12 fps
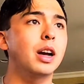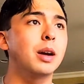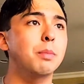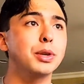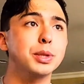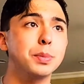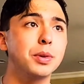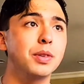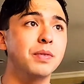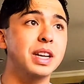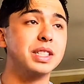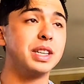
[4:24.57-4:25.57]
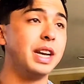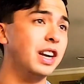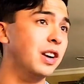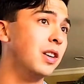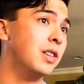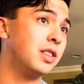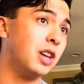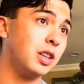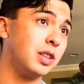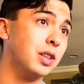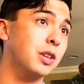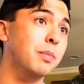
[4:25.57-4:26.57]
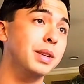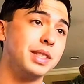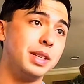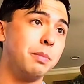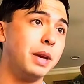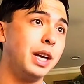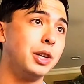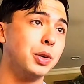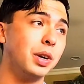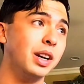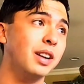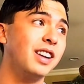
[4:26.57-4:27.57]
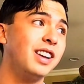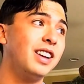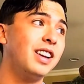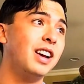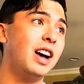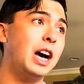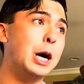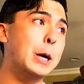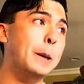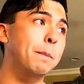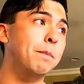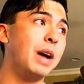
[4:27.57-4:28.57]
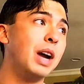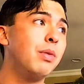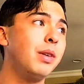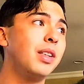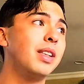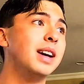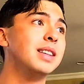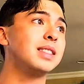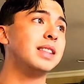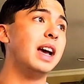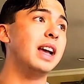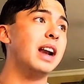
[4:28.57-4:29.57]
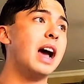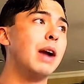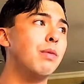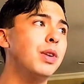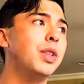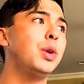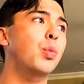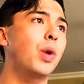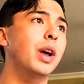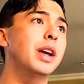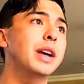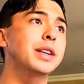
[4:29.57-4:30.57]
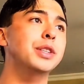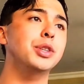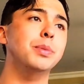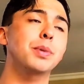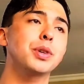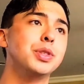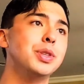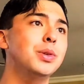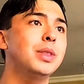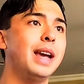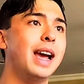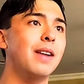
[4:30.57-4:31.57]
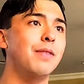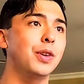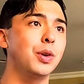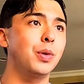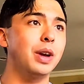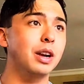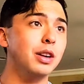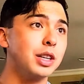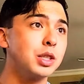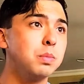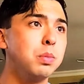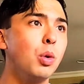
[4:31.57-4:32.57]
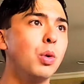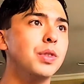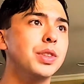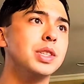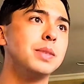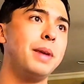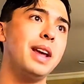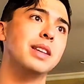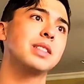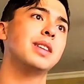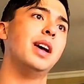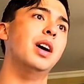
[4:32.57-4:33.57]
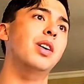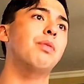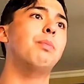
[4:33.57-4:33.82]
principal investigator, Dr. Misty Pegtran, I realized that I really wanted to pursue the avenue and explore the space of